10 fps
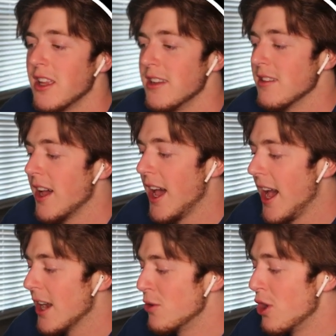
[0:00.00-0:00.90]
Like,
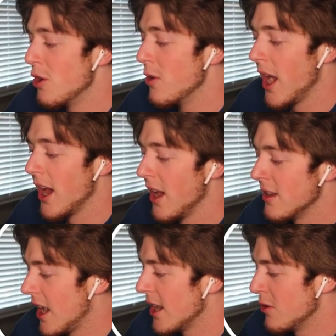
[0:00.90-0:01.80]
I don't know.
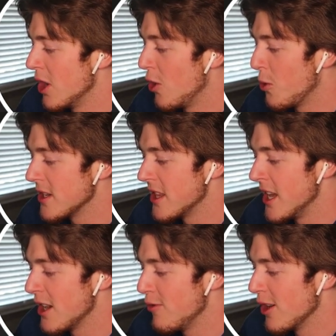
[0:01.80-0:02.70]
I don't know what to
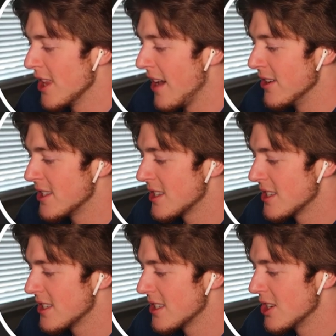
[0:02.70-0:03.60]
think of Will Levis.
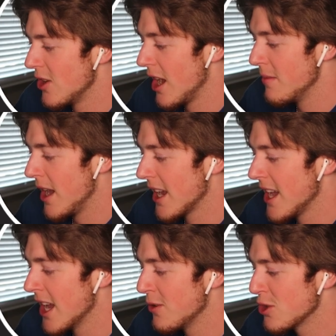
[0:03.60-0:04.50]
So I
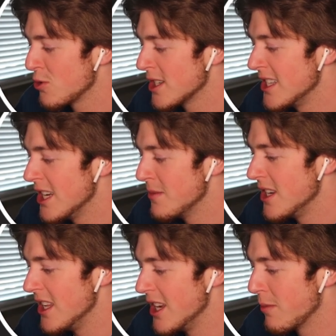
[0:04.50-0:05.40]
kind of just want to sneak him in
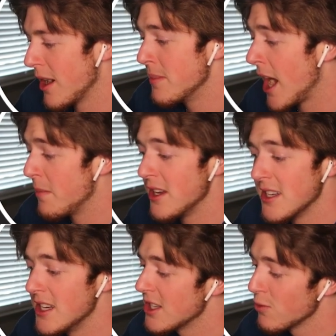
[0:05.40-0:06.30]
D tier, but I'm not
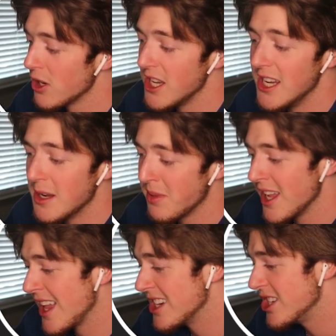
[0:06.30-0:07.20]
because he is a rookie. He did
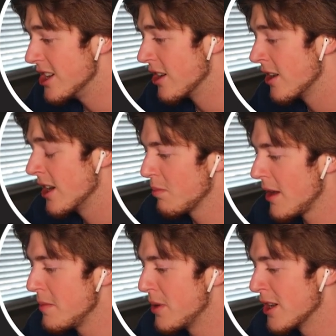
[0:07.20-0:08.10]
play last year. I'll
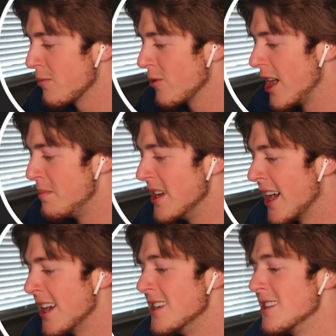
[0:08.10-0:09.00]
probably put him right
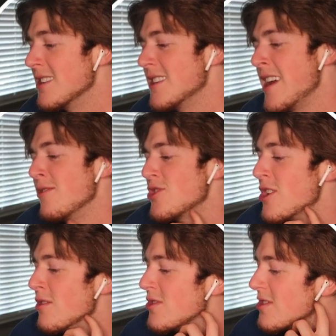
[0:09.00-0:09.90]
behind Daniel
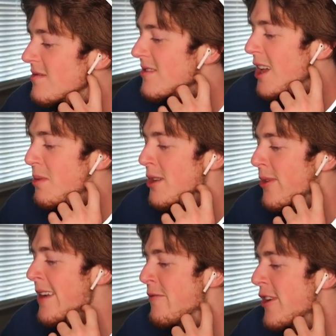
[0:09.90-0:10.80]
Jones. I'll put him
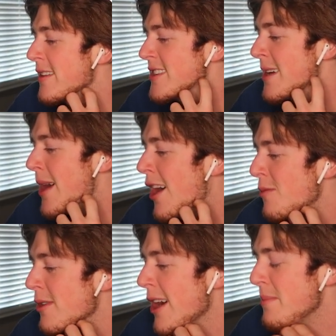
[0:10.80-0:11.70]
right in front of Sam Howell,
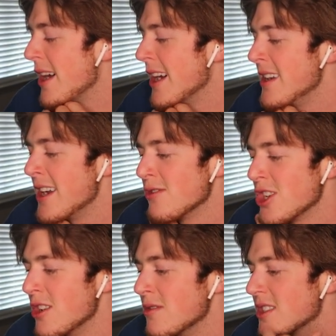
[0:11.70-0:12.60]
but right behind Daniel
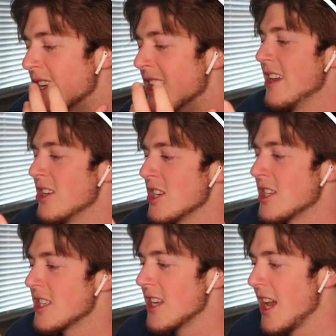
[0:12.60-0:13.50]
Jones. There's
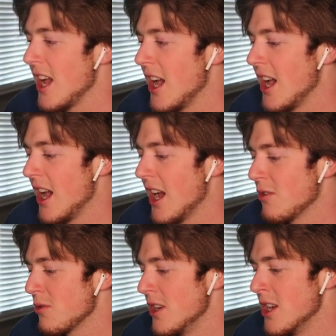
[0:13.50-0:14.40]
just, I
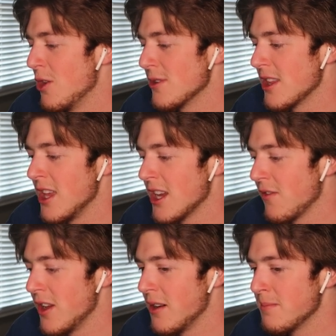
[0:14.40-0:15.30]
don't really know what to think
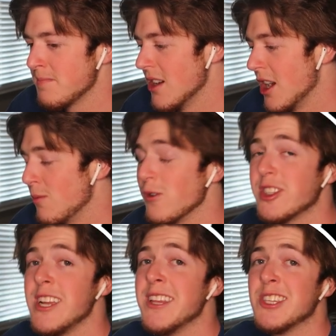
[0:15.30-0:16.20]
of him. We'll
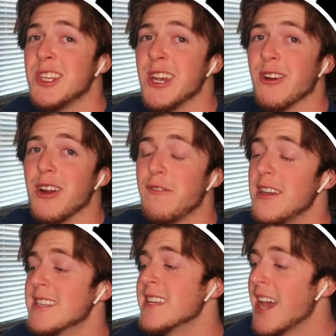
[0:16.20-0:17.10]
see this year if
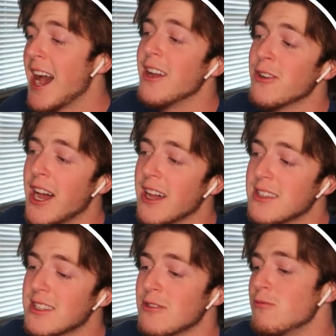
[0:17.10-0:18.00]
he's the guy or
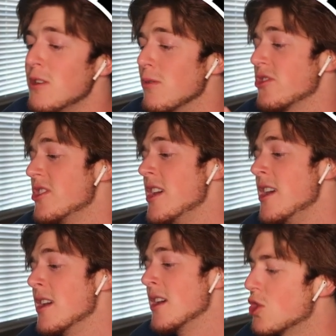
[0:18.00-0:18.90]
not. We will
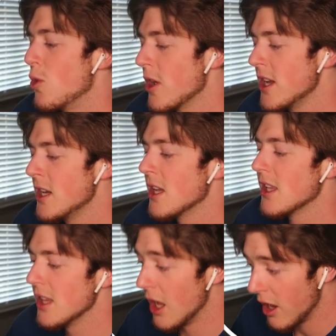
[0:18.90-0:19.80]
see. Jordan
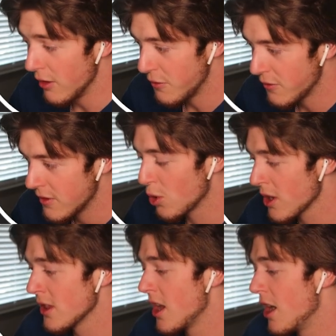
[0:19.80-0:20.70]

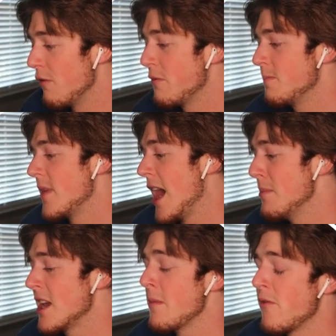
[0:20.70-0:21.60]
Love. I
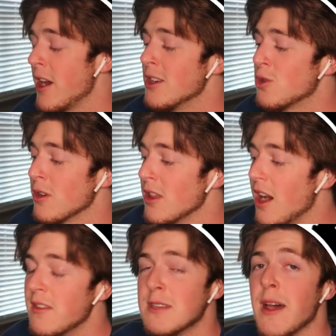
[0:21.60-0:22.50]
became a fan of Jordan
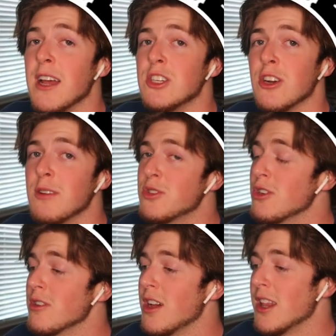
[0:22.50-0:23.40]
Love this past year, and I'm
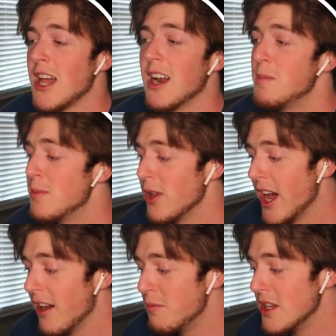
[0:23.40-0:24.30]
sure a lot of people
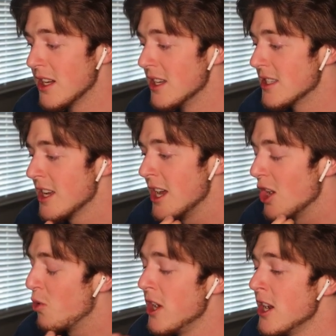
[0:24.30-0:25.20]
have because
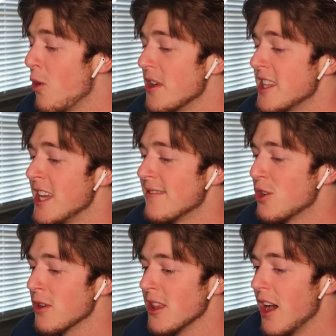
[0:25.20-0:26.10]
we didn't know what to think of
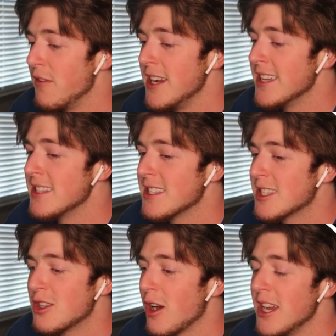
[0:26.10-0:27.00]
Jordan Love. He
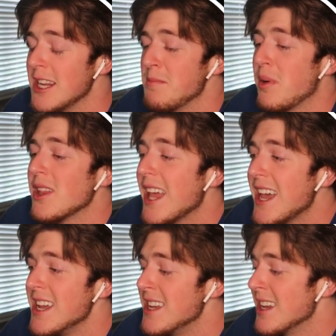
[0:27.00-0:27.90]
didn't
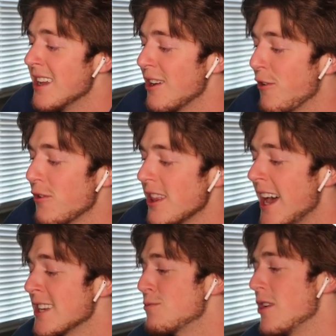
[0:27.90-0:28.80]
play for the
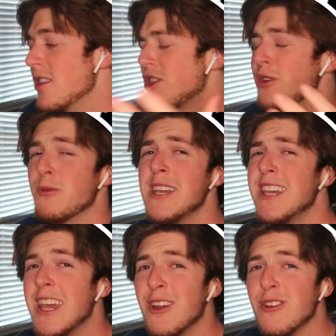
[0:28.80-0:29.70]
last, 3
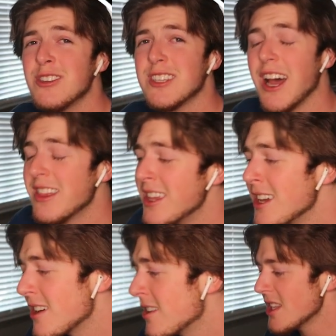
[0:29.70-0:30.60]
years, I think?